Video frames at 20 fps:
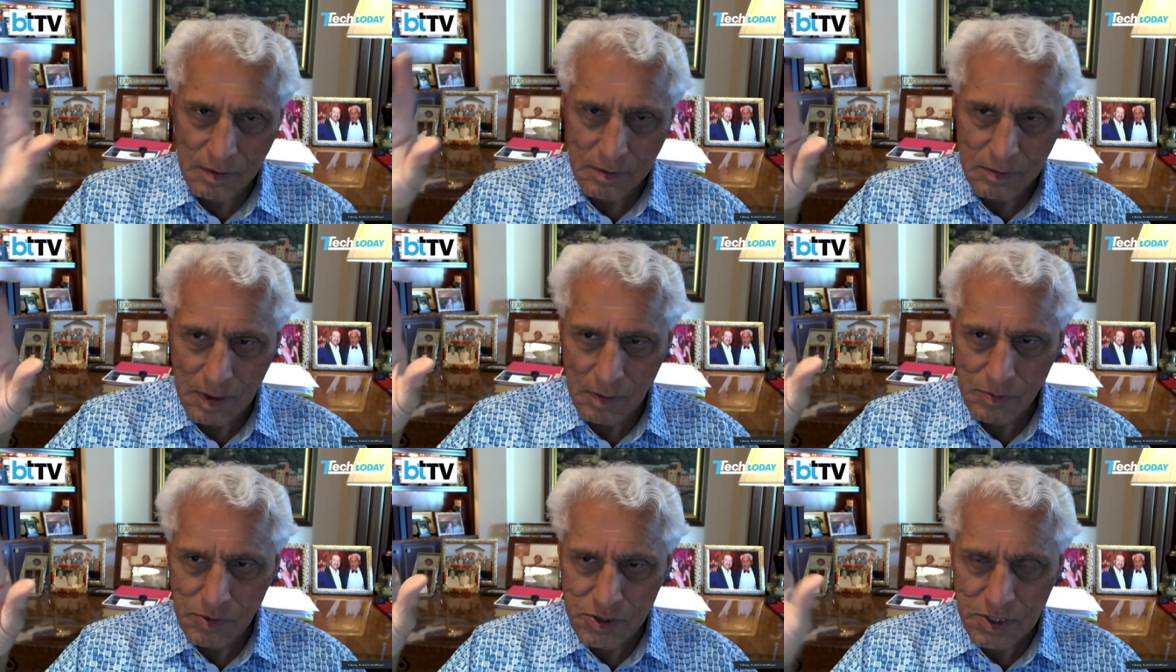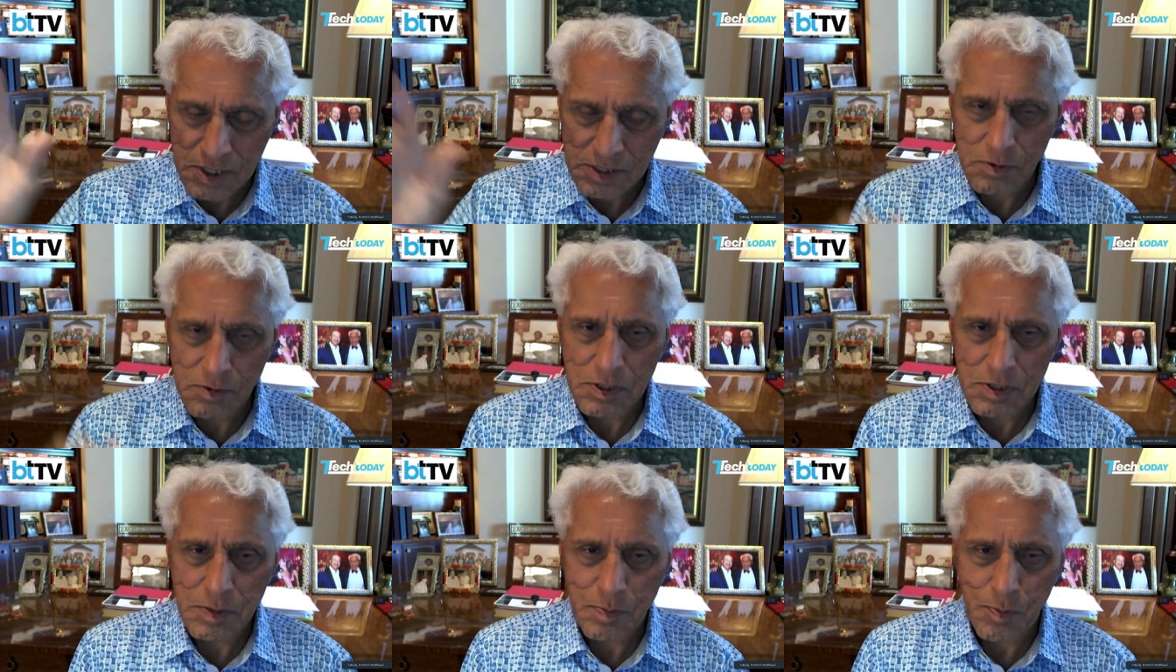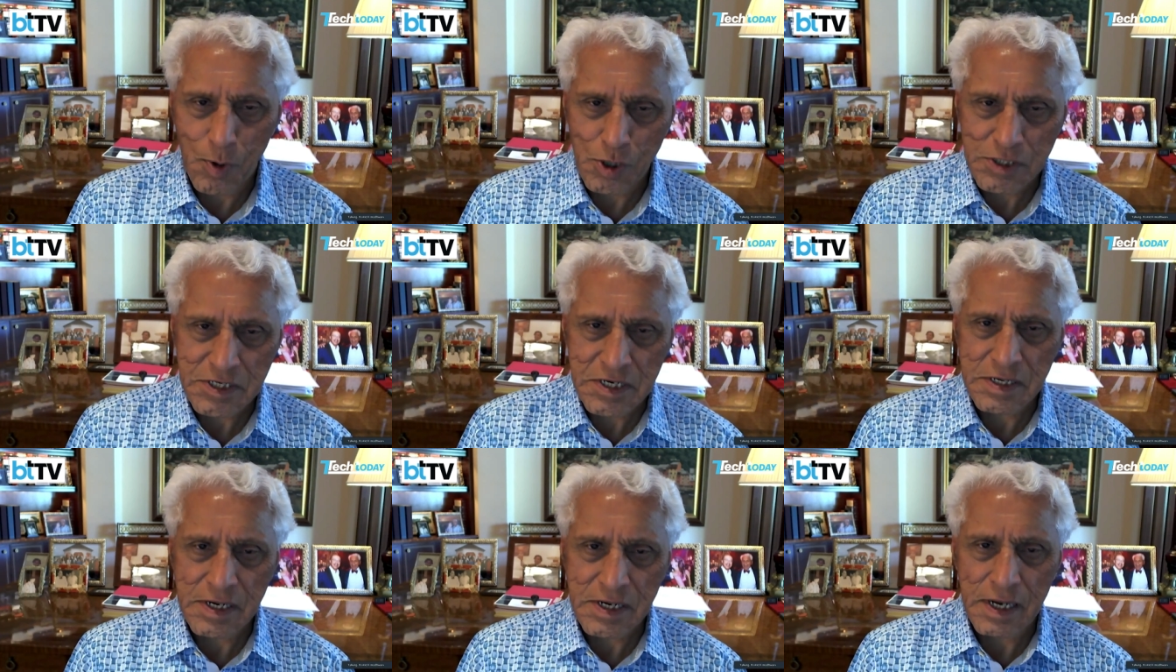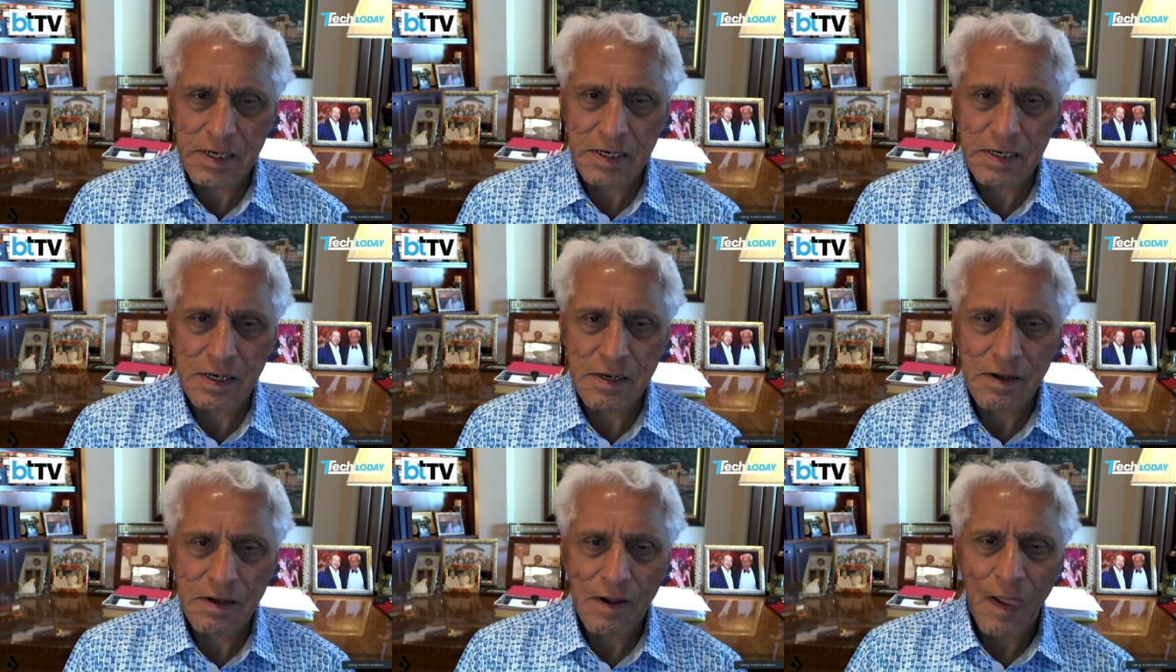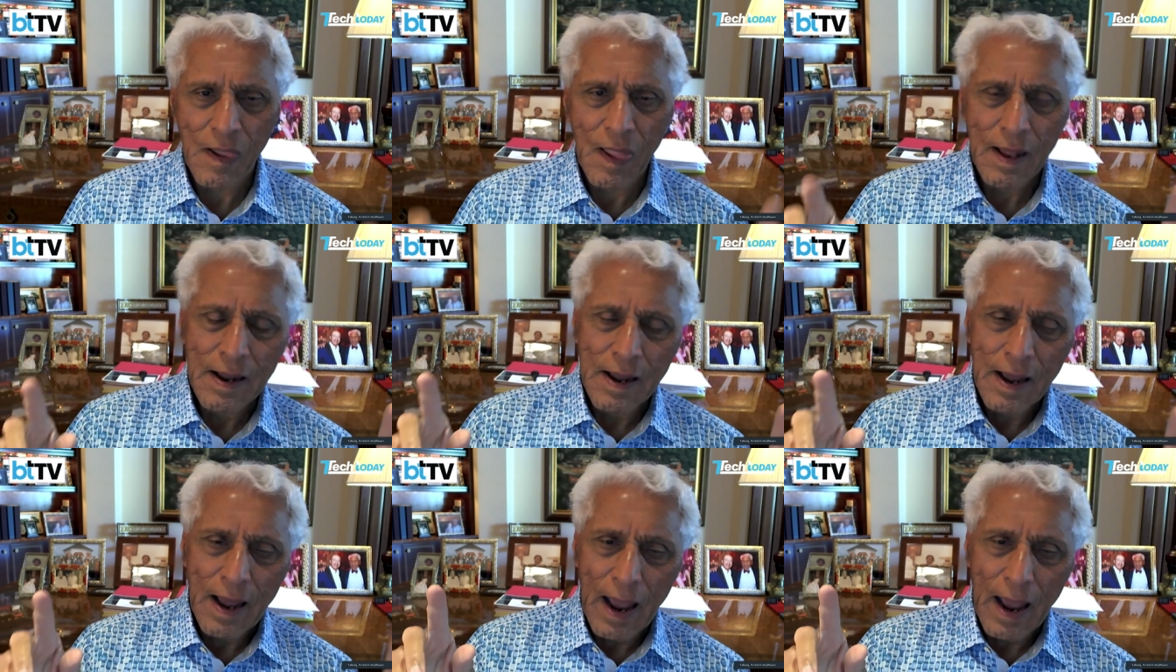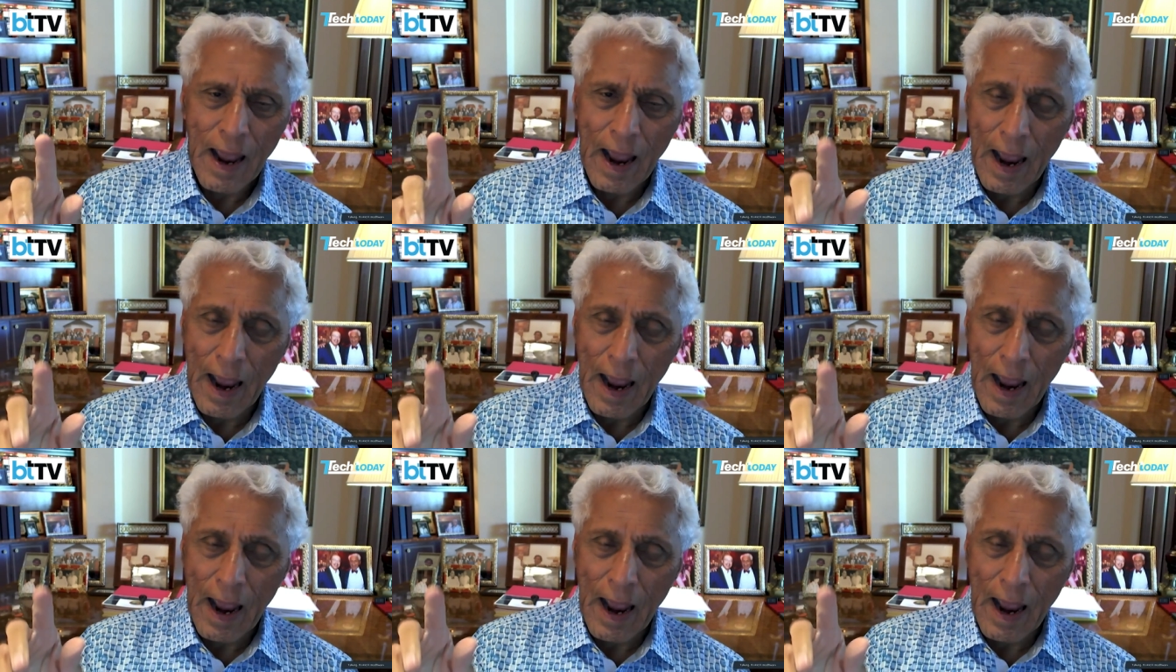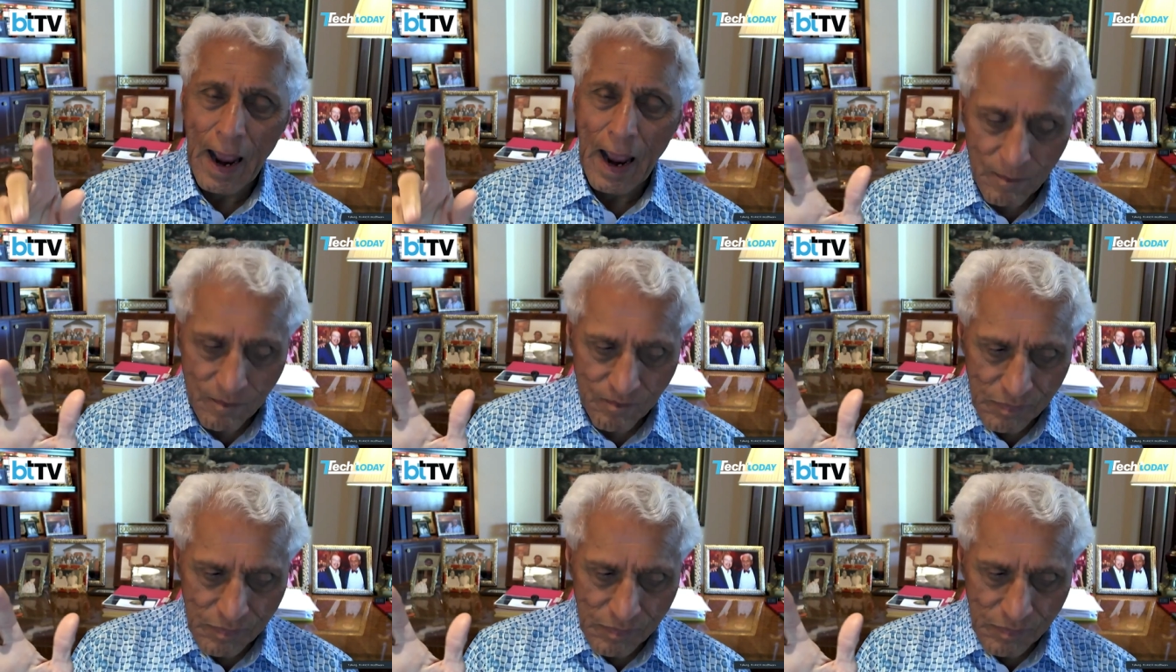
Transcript: I'm using the word poison data, and